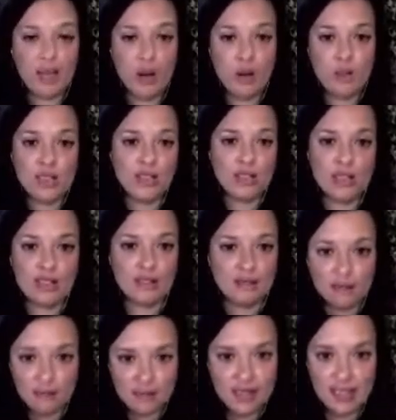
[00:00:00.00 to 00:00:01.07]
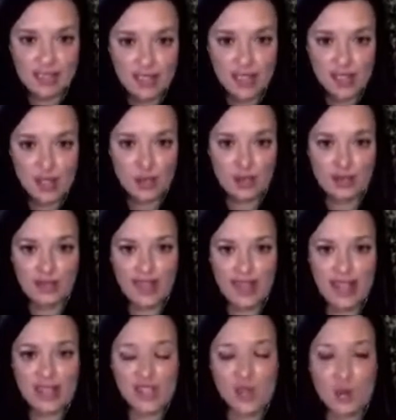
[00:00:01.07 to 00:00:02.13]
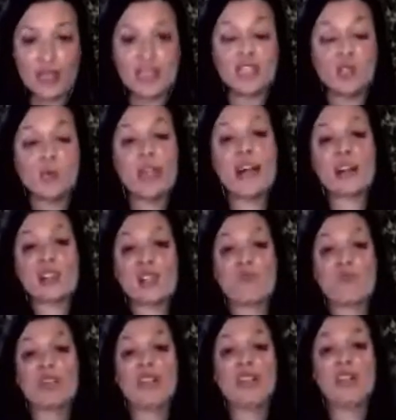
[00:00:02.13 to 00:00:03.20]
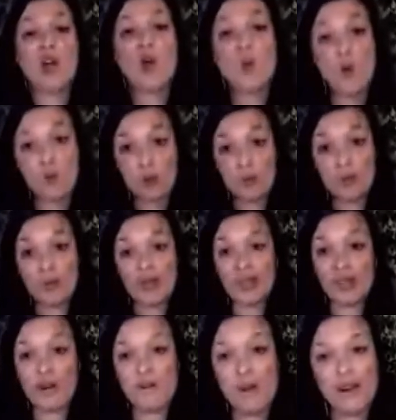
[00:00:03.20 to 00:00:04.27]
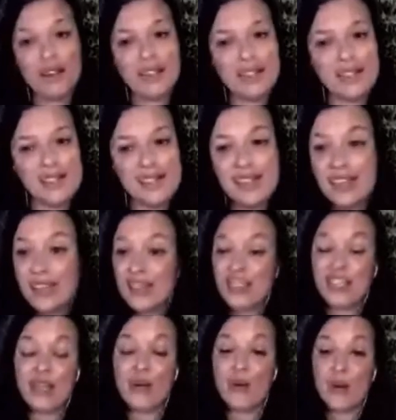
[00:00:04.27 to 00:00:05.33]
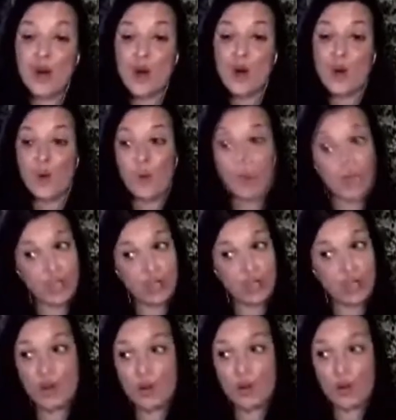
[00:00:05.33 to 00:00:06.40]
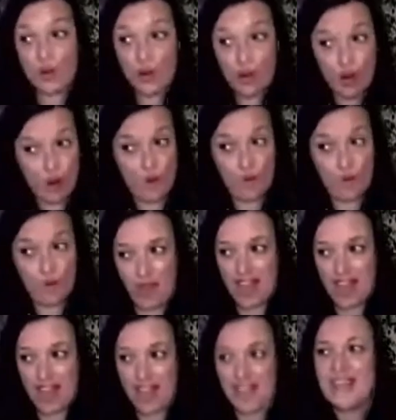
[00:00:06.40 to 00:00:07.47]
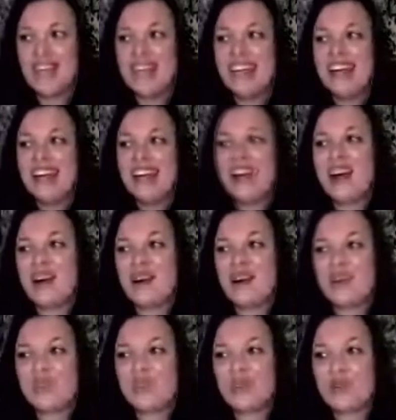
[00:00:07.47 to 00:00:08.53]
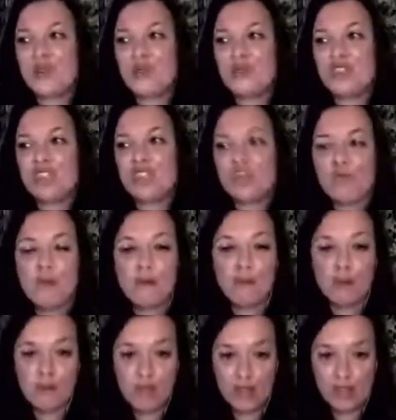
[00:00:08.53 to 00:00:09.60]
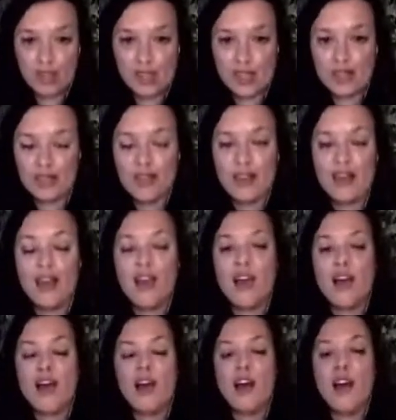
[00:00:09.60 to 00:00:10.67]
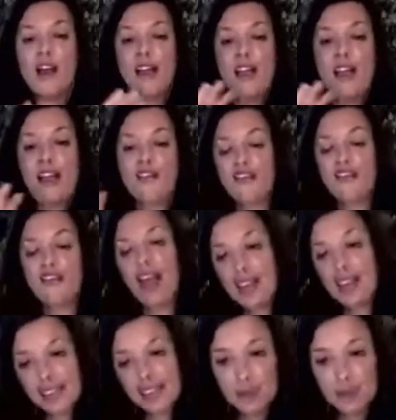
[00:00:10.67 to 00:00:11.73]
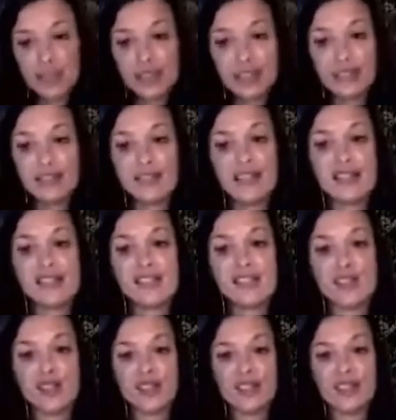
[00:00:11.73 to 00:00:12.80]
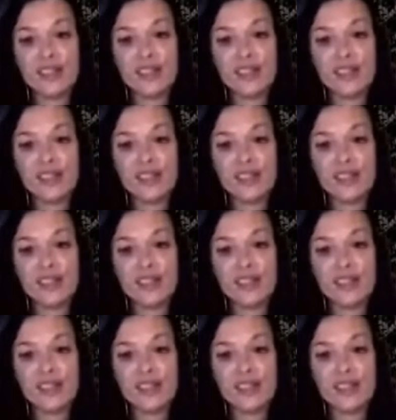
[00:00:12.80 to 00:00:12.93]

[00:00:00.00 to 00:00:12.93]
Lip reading: So until we actually really know what we're putting in our bodies, you don't know what you don't know. Okay. So just remember this. If it has ingredient lists on it, chances are it's processed.